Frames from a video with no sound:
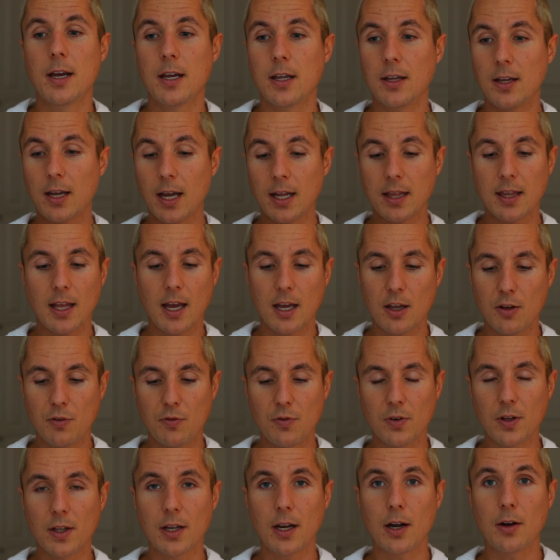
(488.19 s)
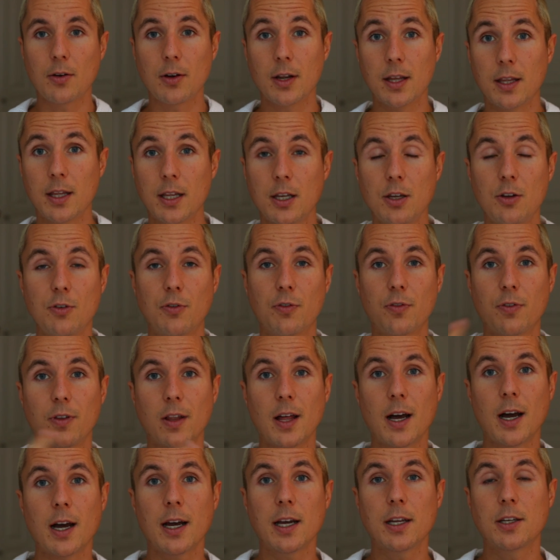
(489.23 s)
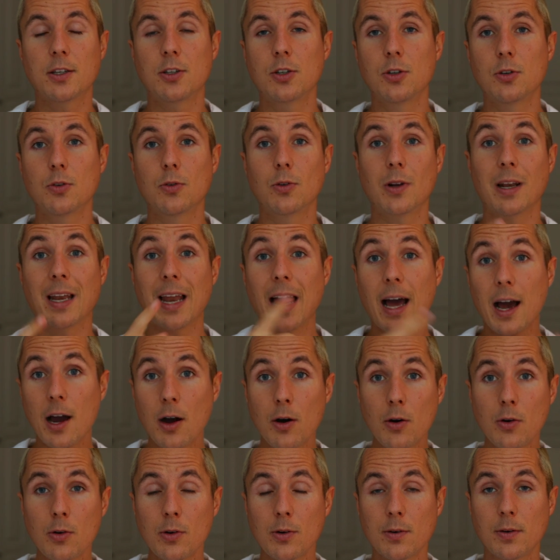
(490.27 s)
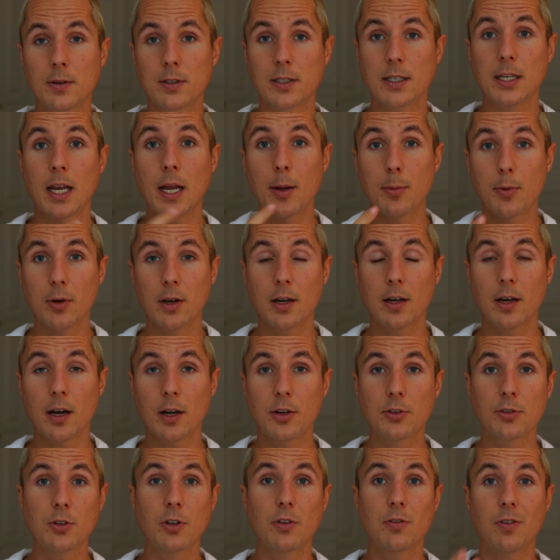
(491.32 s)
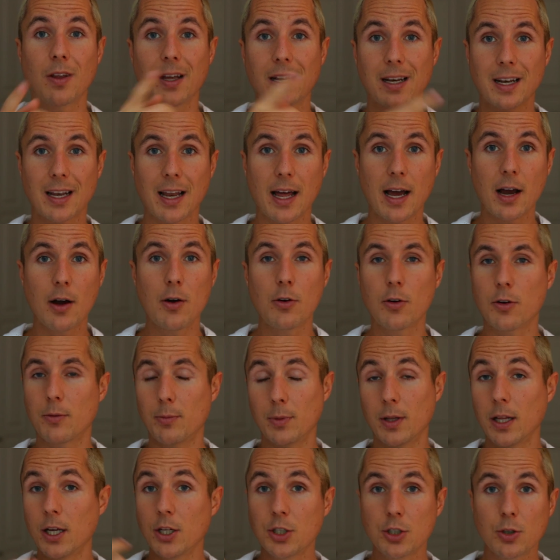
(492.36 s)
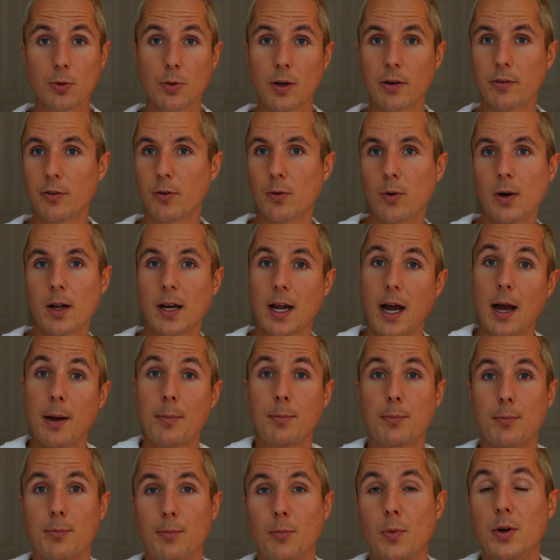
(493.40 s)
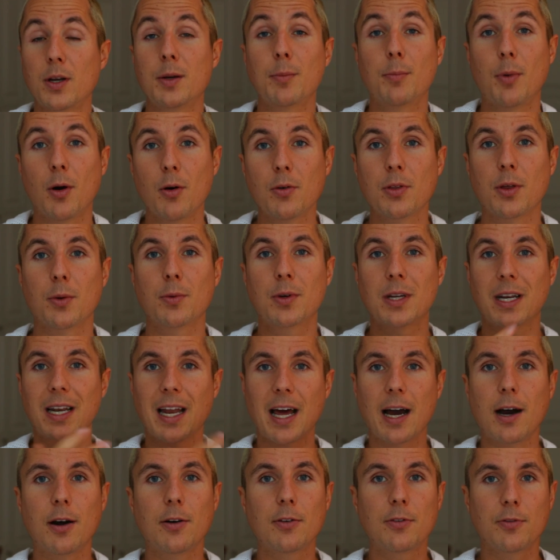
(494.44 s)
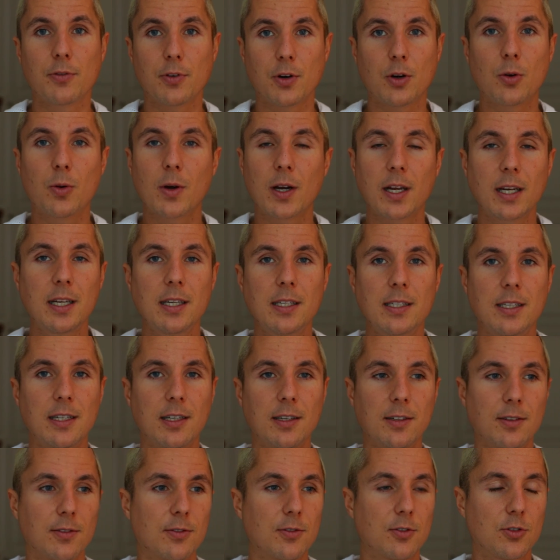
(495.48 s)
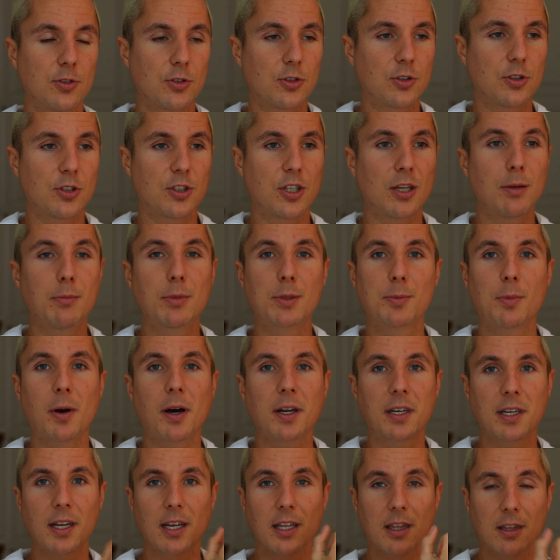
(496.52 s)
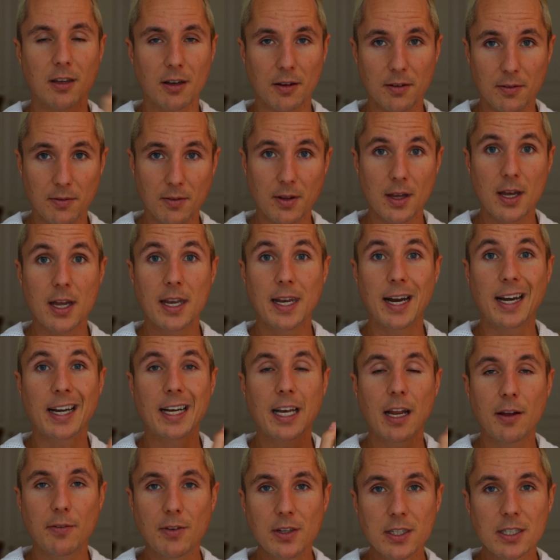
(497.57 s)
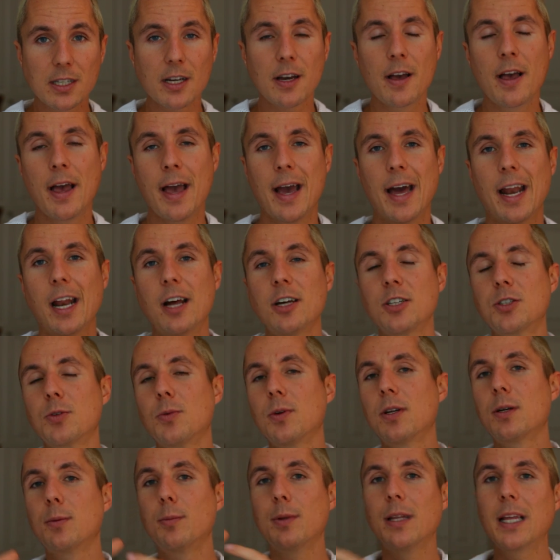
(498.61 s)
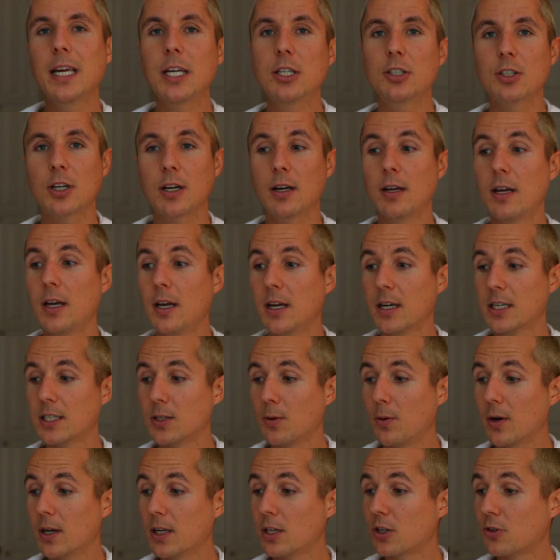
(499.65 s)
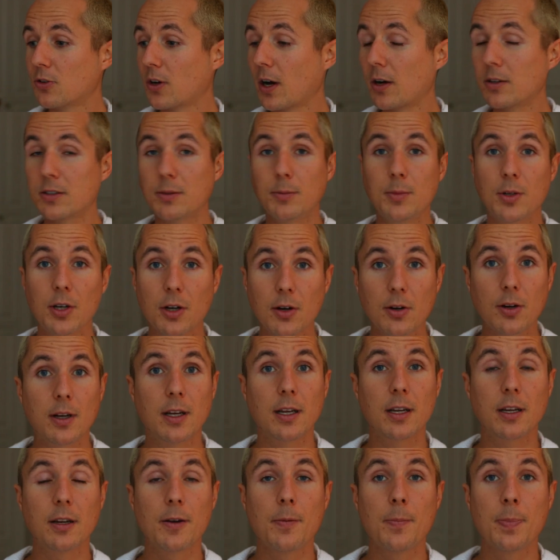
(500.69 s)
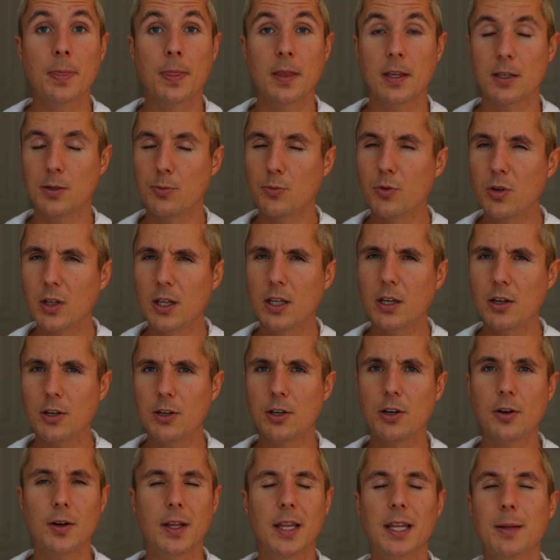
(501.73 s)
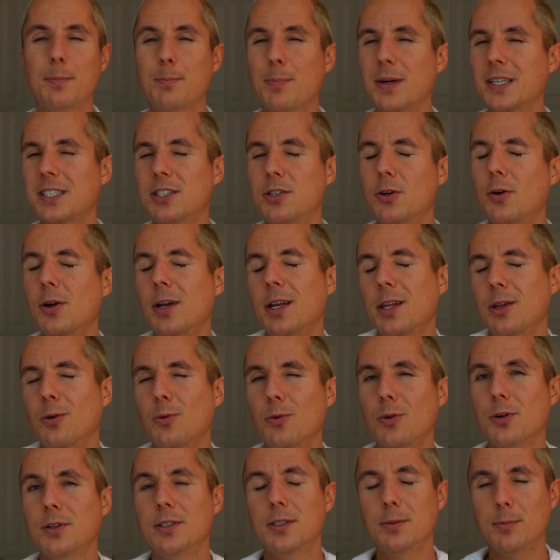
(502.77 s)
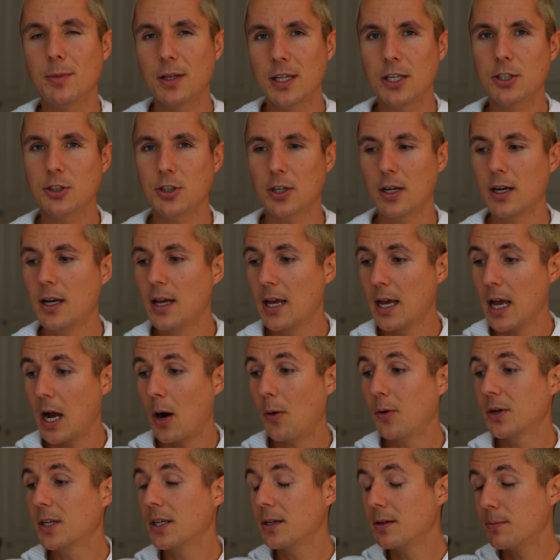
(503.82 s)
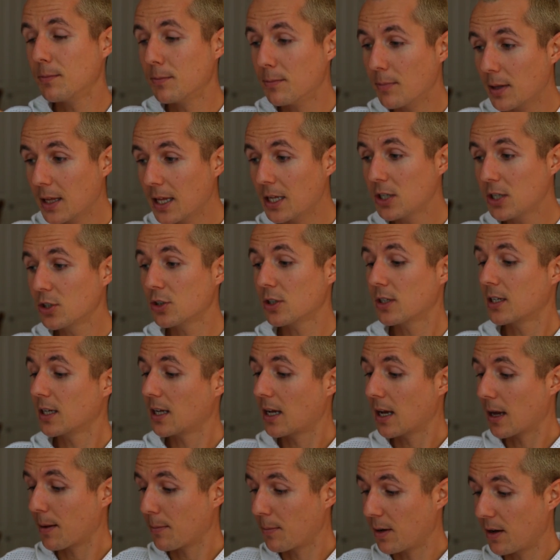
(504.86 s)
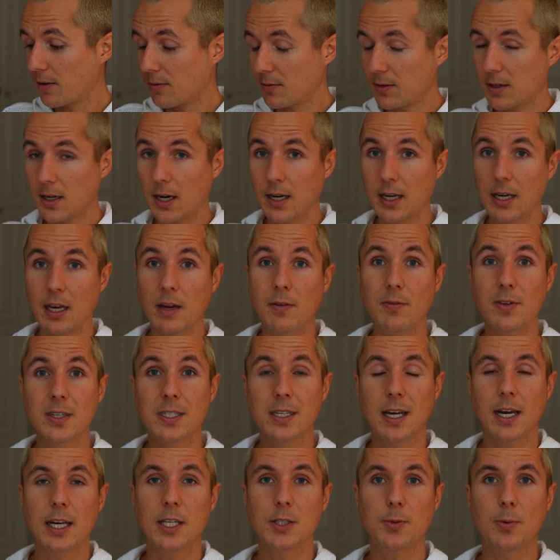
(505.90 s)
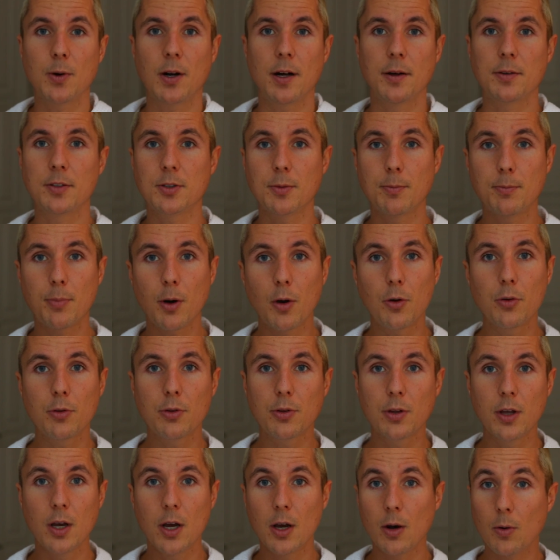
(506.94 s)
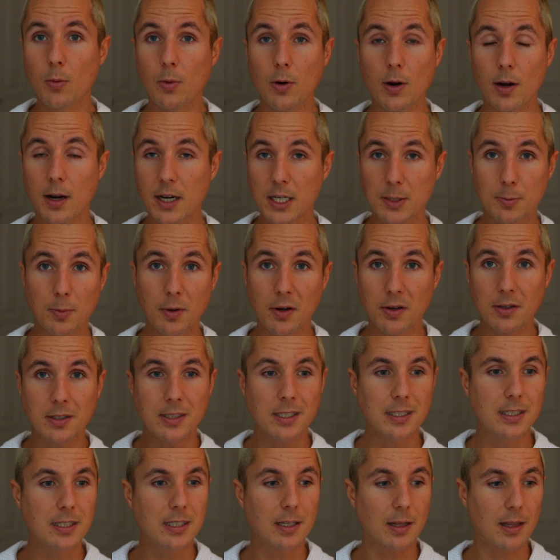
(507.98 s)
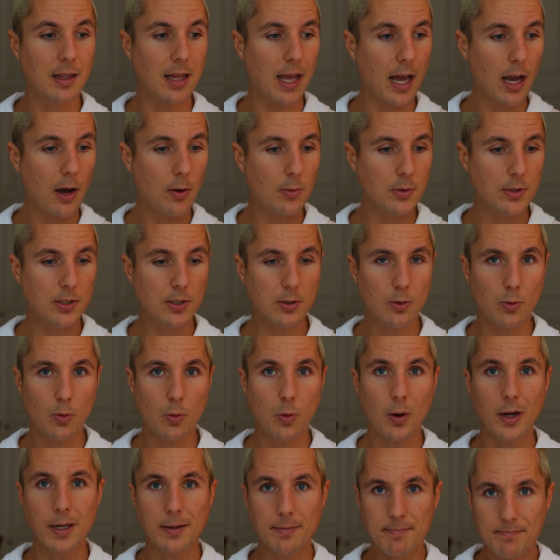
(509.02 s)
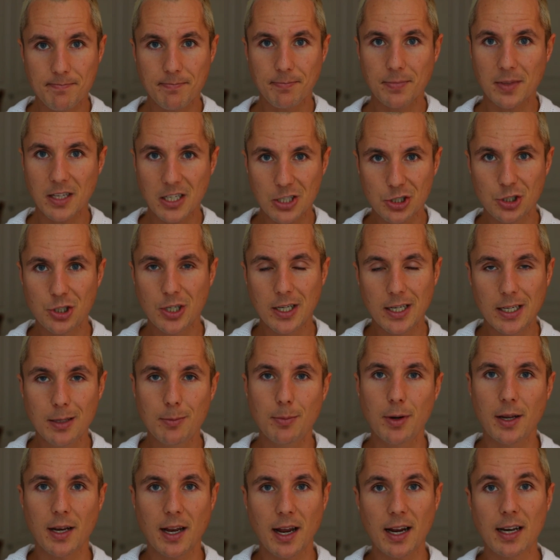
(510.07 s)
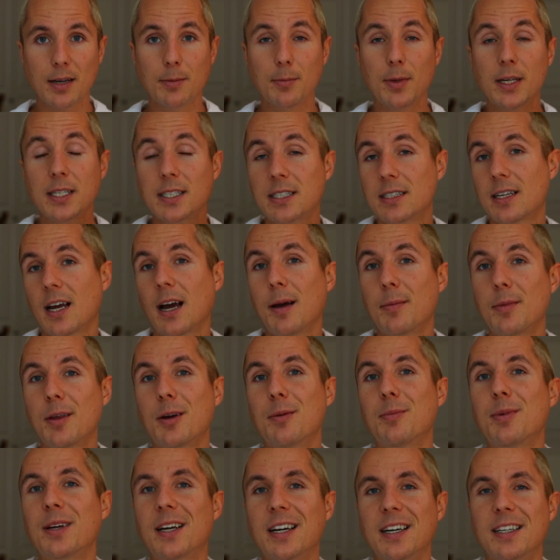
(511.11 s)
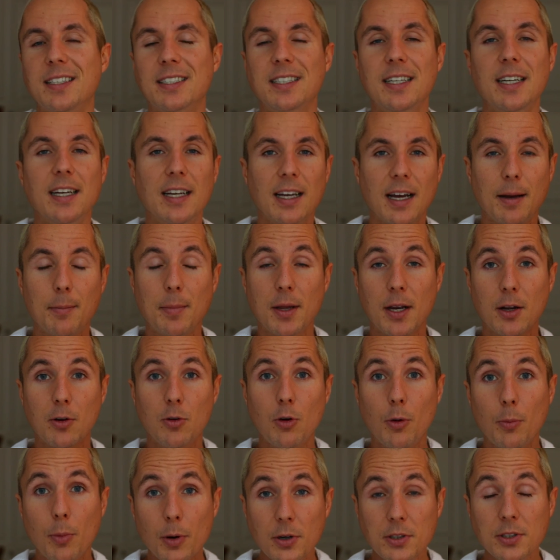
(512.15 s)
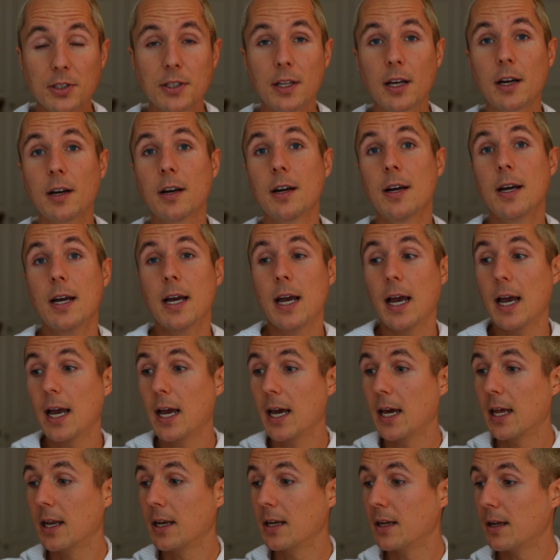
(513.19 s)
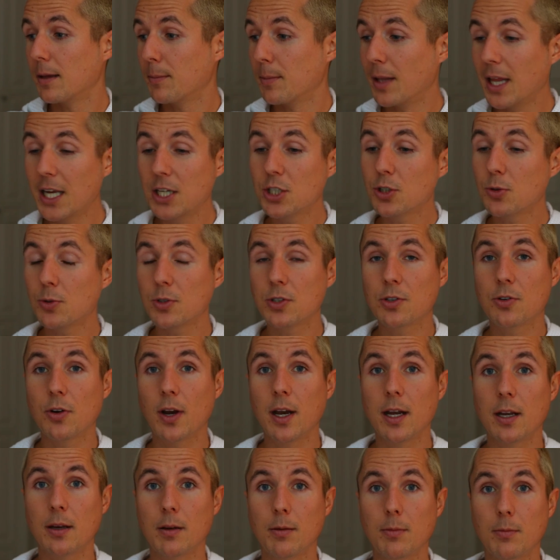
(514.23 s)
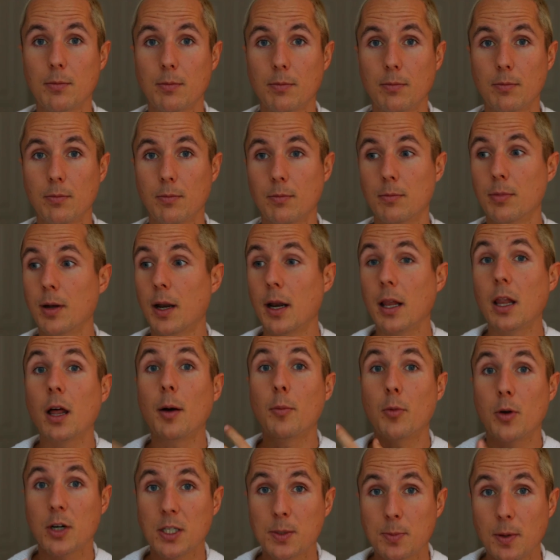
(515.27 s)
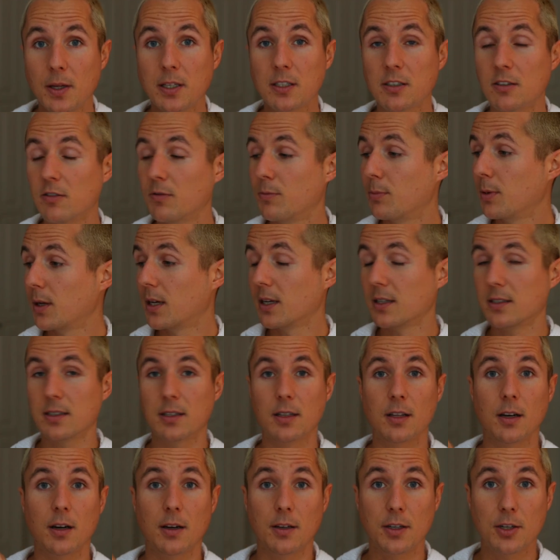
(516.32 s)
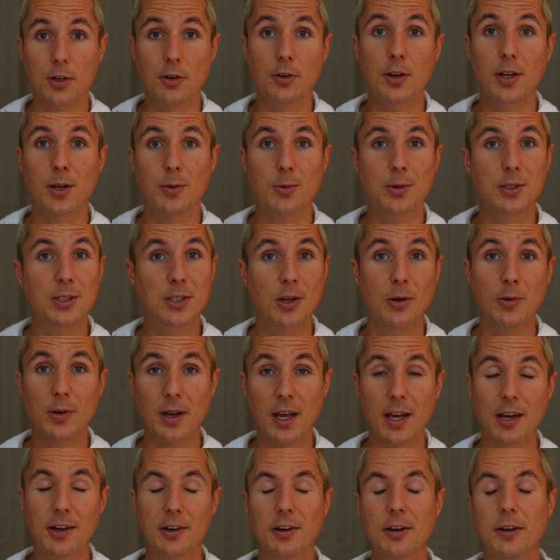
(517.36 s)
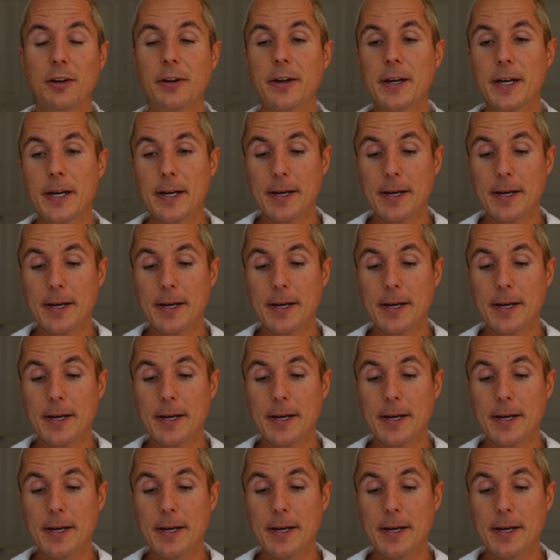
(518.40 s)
You get that, you fill it out, and then you fly to Laos, it's a neighboring country. You fly to Laos or Malaysia, whatever you want. I went to both. I went to Laos for a quick and easy, cheap spot to get the 90-day visa. And I also went to Malaysia because I wanted to try out some durian, some really good durian. The best durian in the world is in Malaysia. I went to Malaysia to get my 90-day visa as well. So both were experiences. Laos was quite shitty, but had an amazing time there because I met a cool person there. And Malaysia was great, but a lot more expensive because the durian was so dang good.